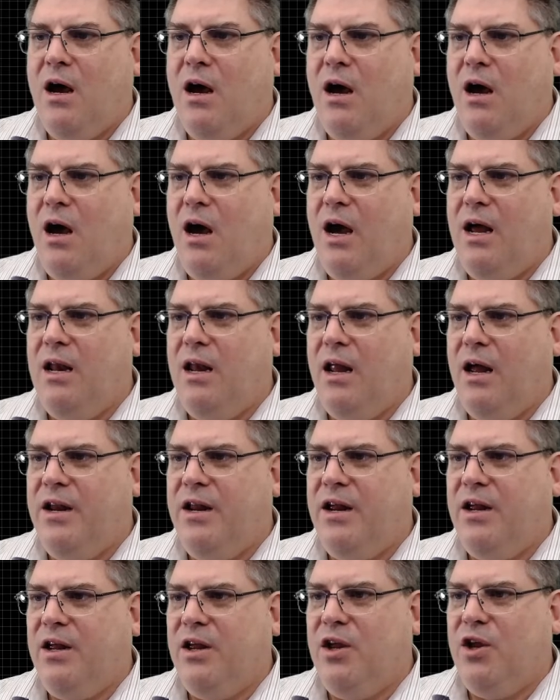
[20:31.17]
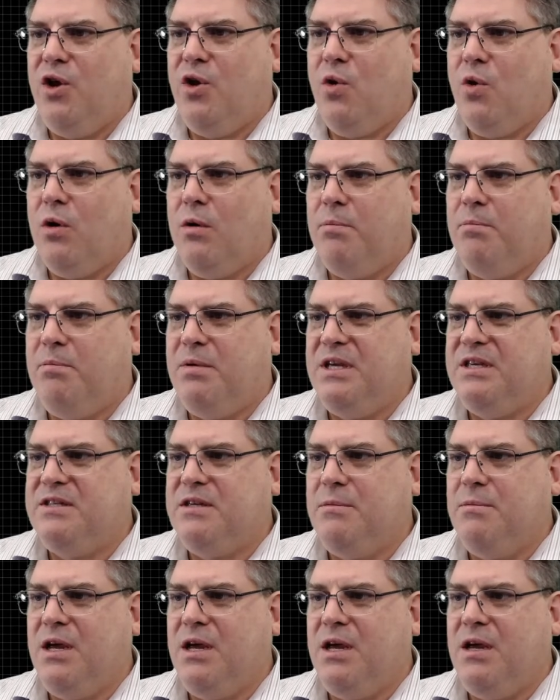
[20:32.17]
highlighting your
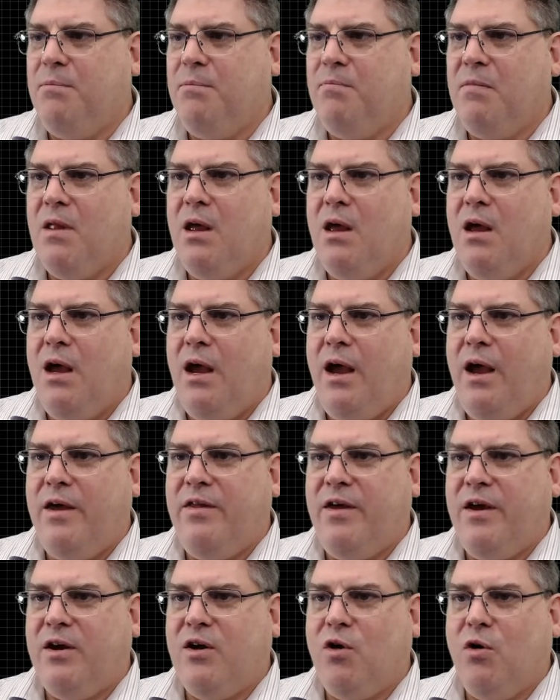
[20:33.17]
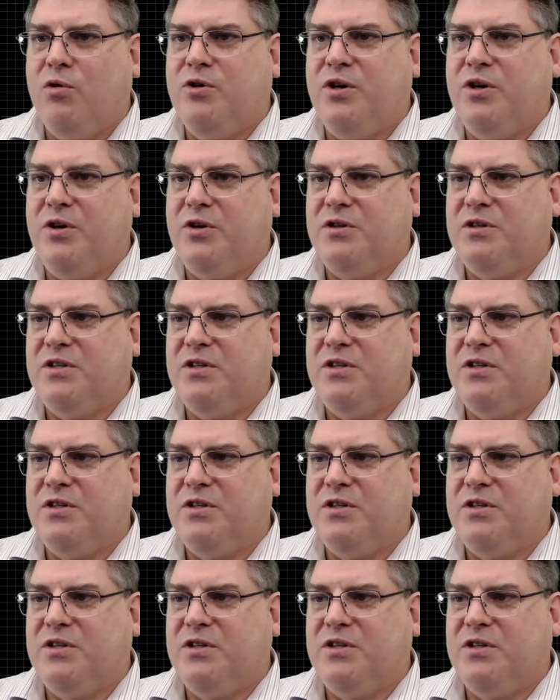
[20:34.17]
PCB and then go to your